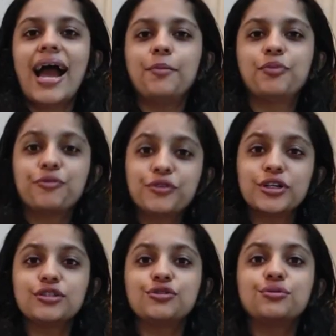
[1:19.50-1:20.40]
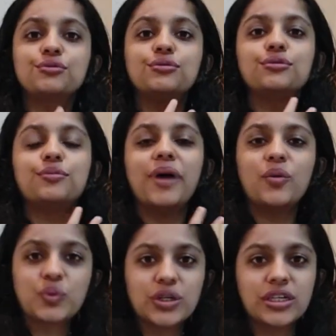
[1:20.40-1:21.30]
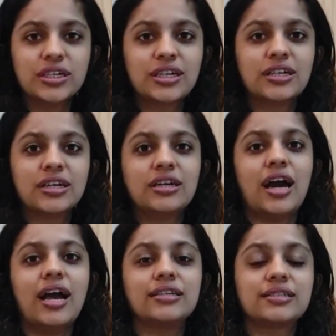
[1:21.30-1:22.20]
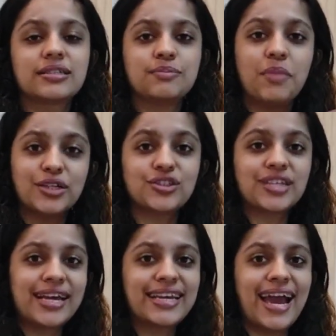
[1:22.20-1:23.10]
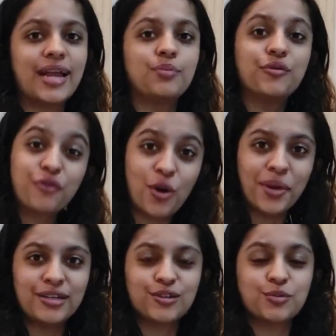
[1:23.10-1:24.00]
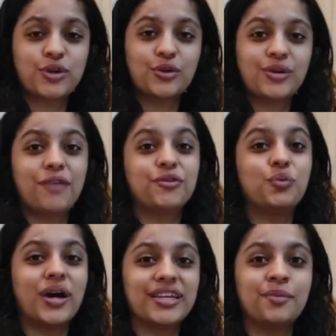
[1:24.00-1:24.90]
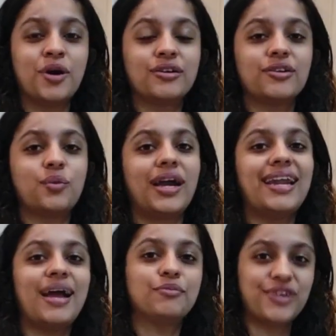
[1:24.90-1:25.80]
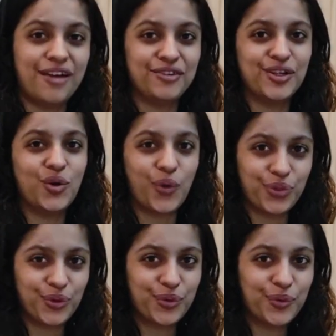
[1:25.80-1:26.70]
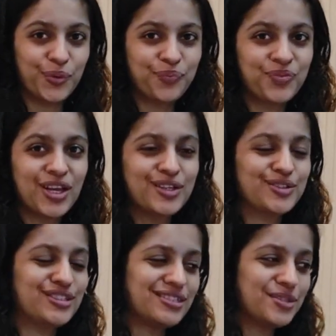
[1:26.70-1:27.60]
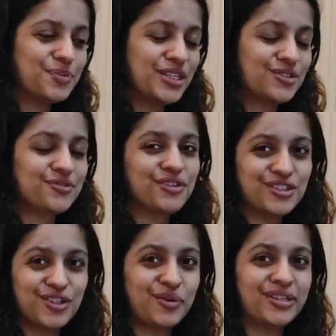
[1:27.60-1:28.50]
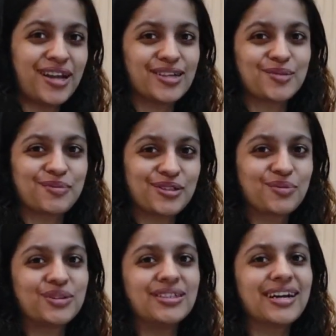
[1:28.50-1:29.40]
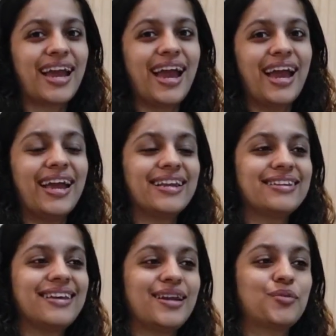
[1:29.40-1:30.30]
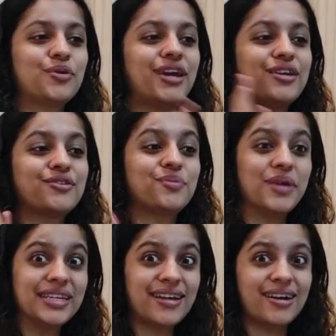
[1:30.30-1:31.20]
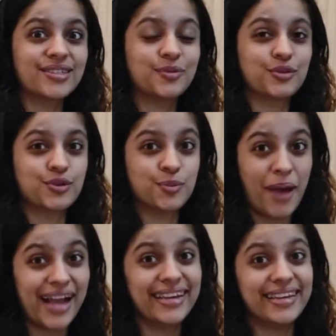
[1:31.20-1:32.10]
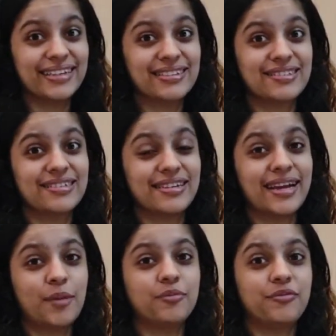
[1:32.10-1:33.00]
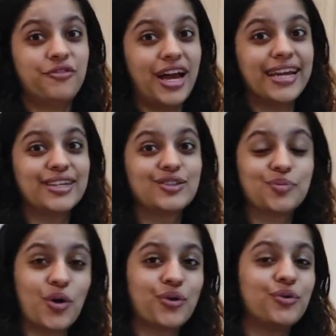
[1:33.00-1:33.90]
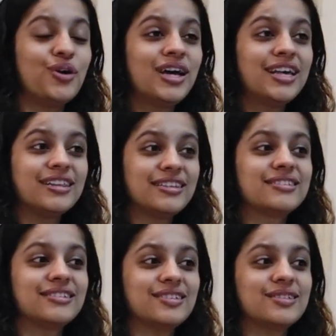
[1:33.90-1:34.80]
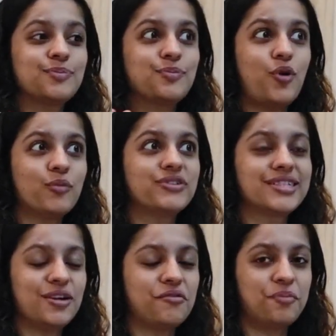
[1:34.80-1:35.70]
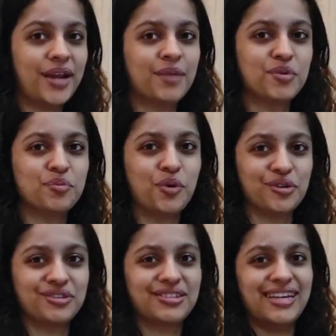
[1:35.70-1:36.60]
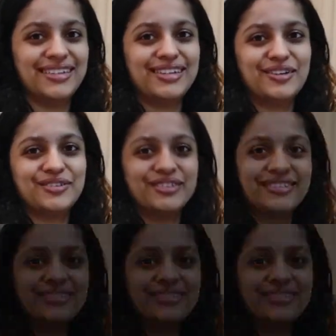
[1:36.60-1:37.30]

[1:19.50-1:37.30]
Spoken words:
I prefer to do my work as much as I can before my trip, so I don't have to worry about it while I'm traveling on the go. So this is me just finishing all the last minute work, and then I'm going to get to the main task, which is packing. Considering I'm flying tomorrow, this is obviously of prime importance right now.